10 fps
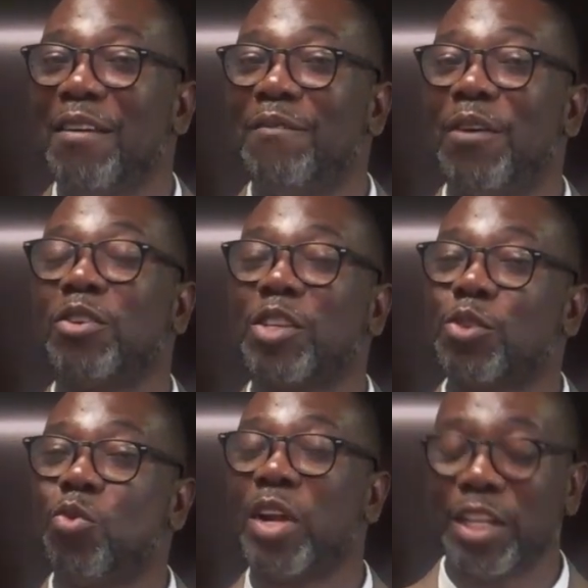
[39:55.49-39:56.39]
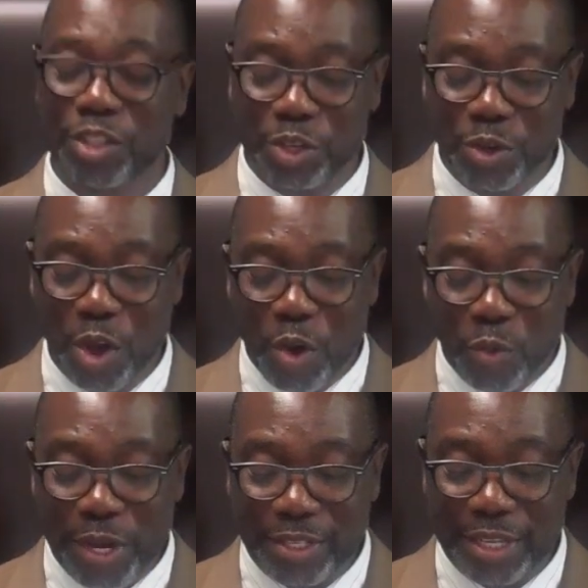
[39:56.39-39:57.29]
Verses 1 and 2,
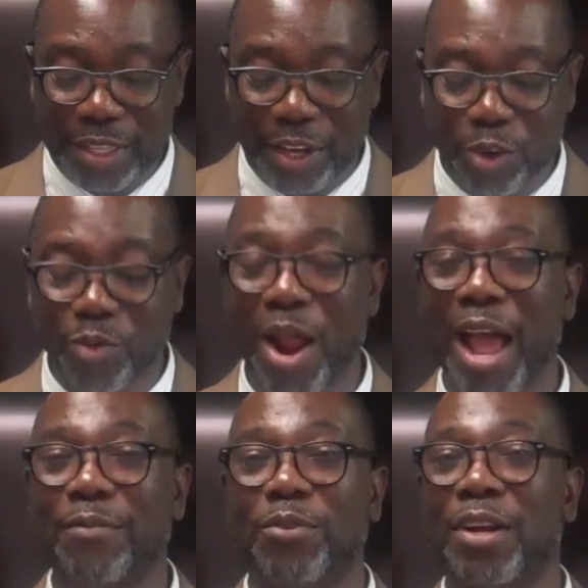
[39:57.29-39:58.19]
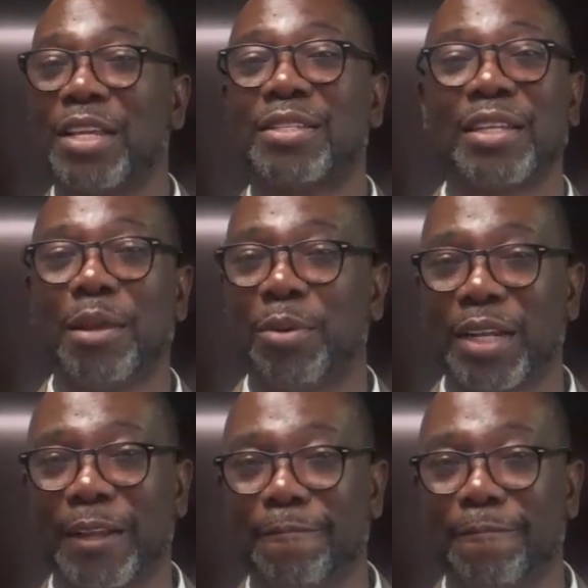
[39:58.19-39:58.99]
we see the cry for his liberty.